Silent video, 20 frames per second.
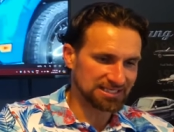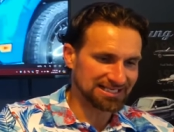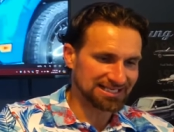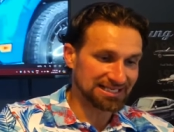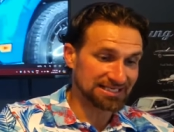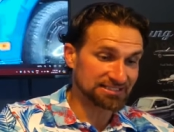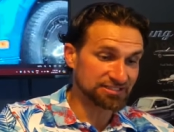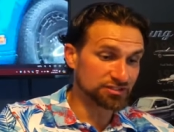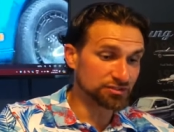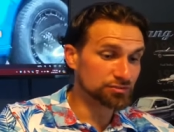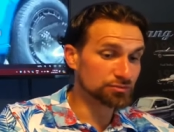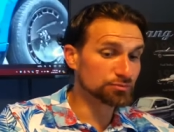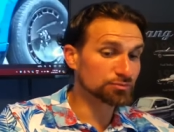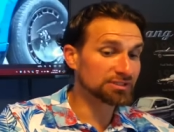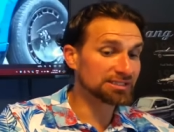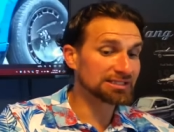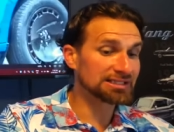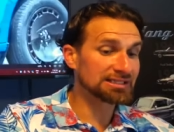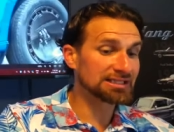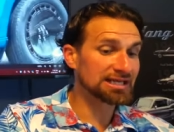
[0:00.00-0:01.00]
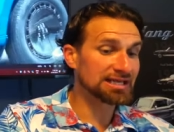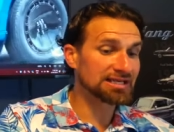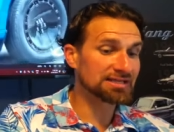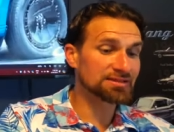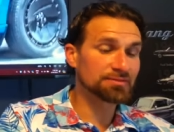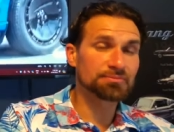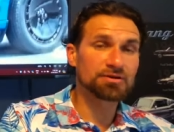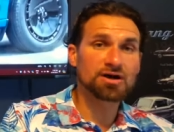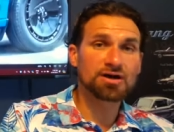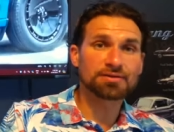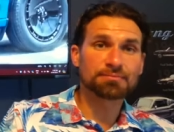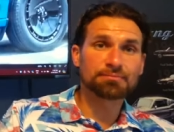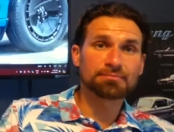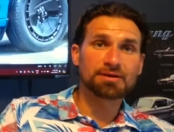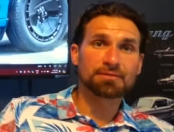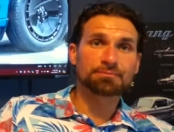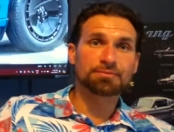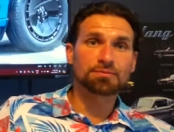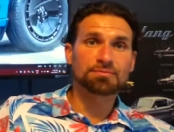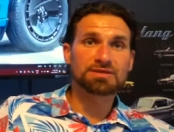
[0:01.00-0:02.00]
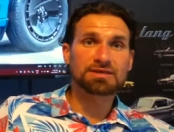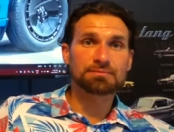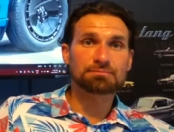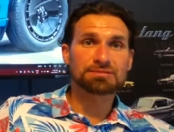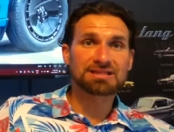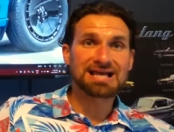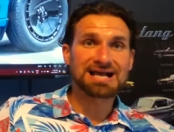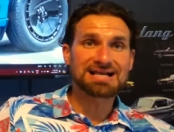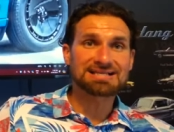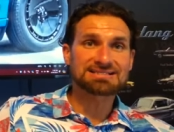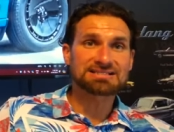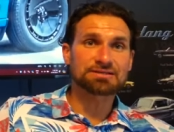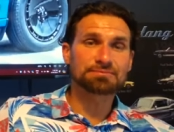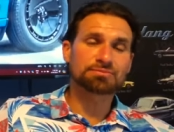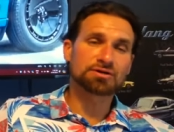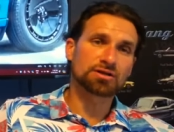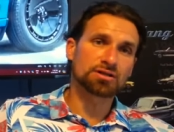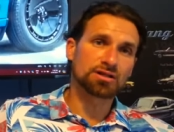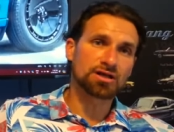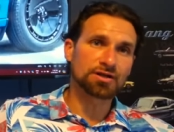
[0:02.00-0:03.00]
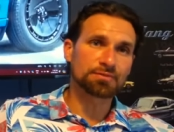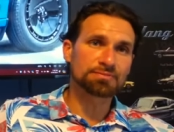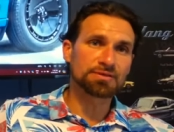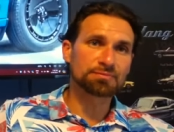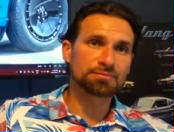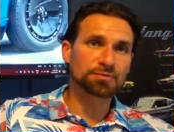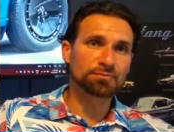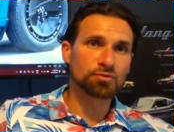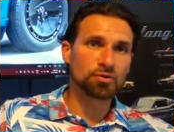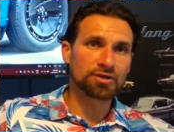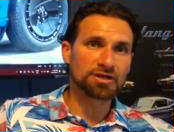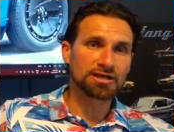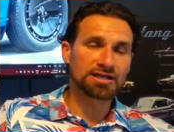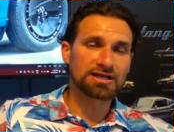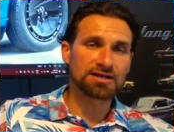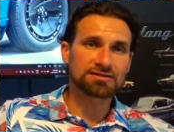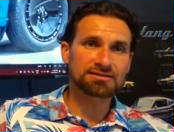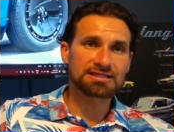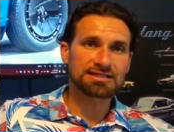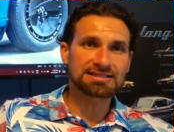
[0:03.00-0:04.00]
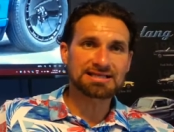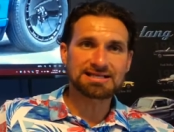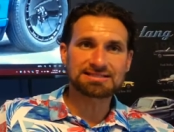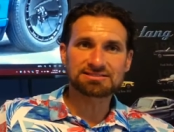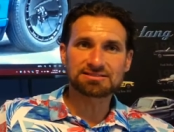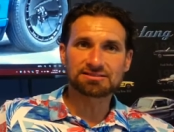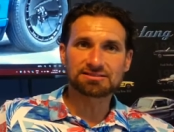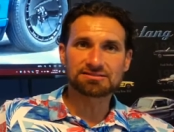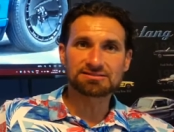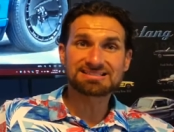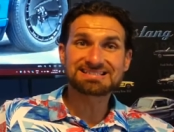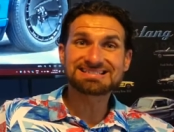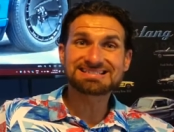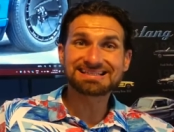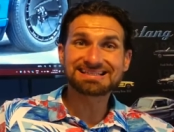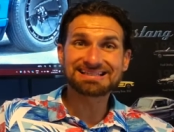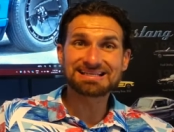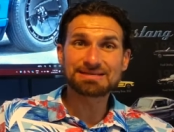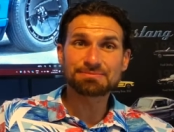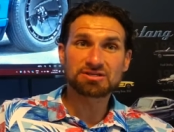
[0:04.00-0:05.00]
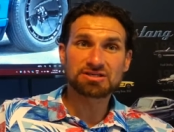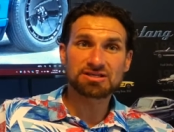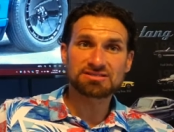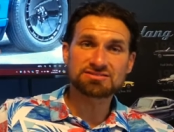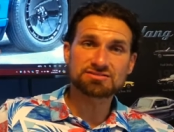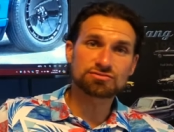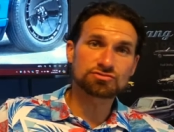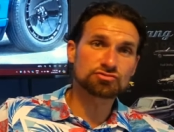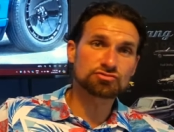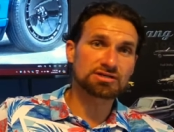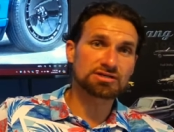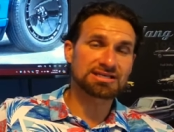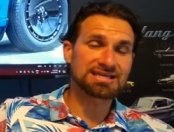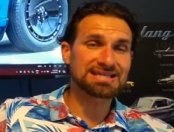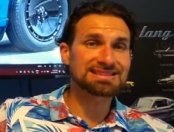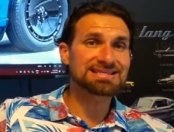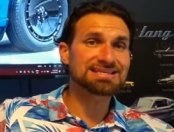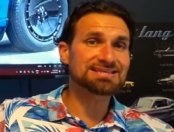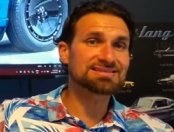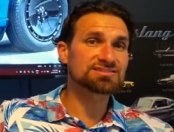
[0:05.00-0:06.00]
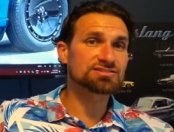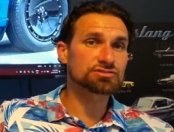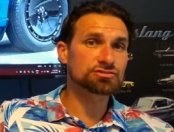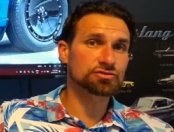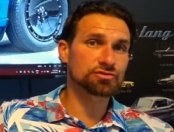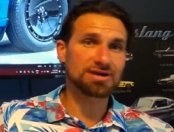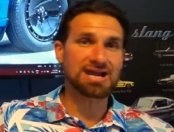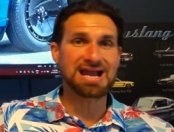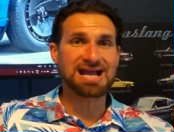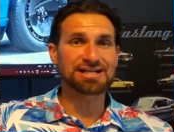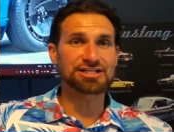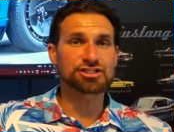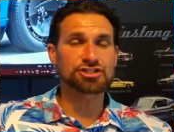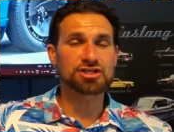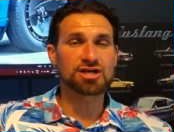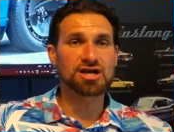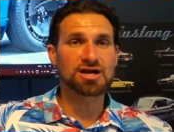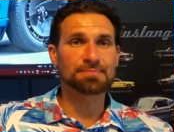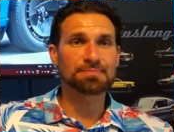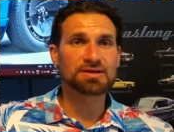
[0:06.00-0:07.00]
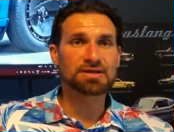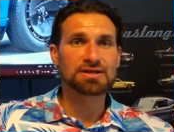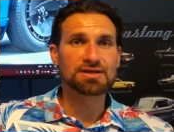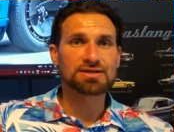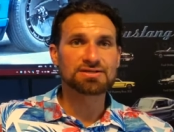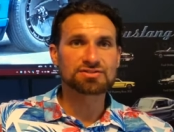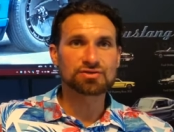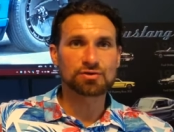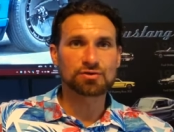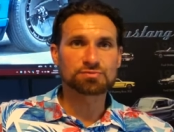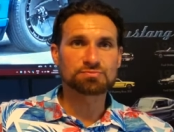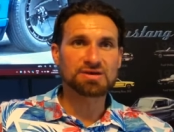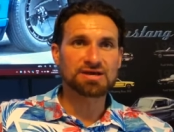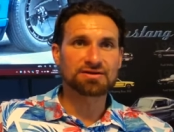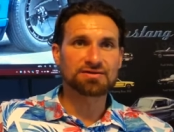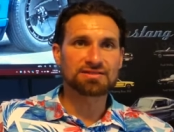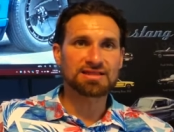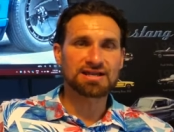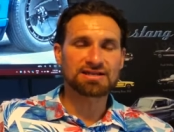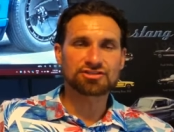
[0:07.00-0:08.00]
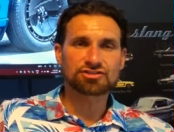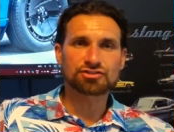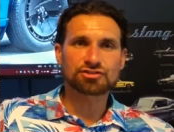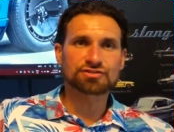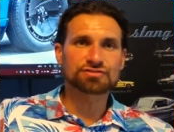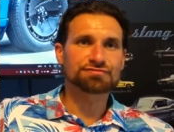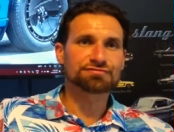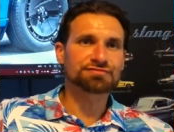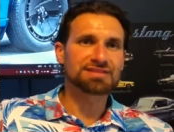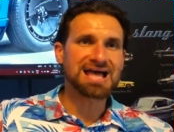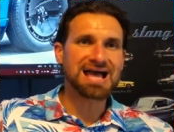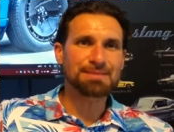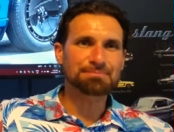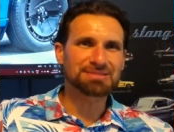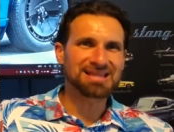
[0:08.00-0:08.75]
I do really like the bottom bumper being plastic, but a lot of people pointed out that that's a little silly because you get these scratched up, so it's better that it's just flat